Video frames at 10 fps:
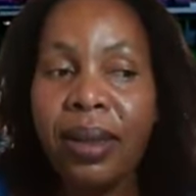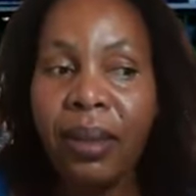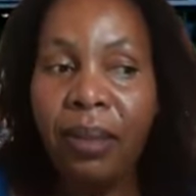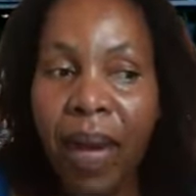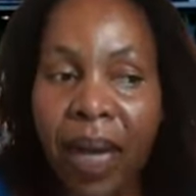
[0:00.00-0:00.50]

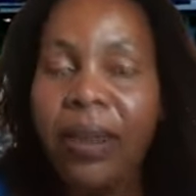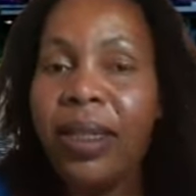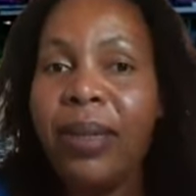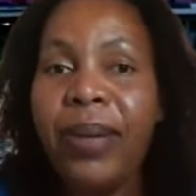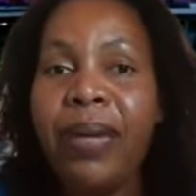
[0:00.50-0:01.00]
You must
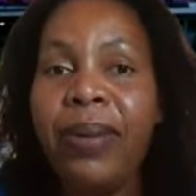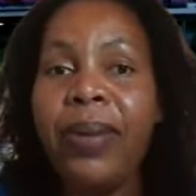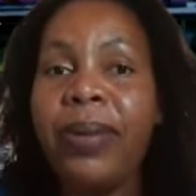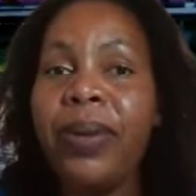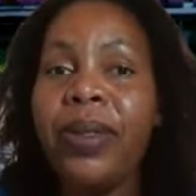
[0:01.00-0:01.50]
respect
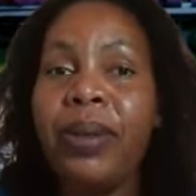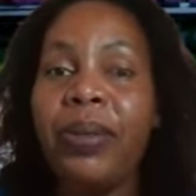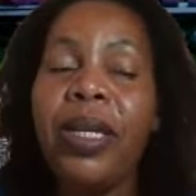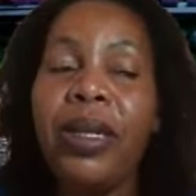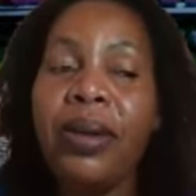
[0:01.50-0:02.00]
people's
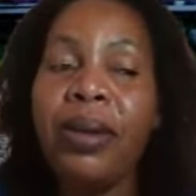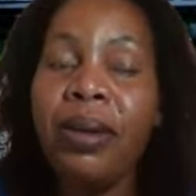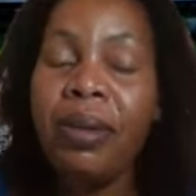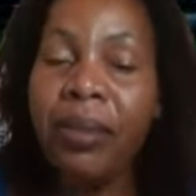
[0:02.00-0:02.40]
opinion.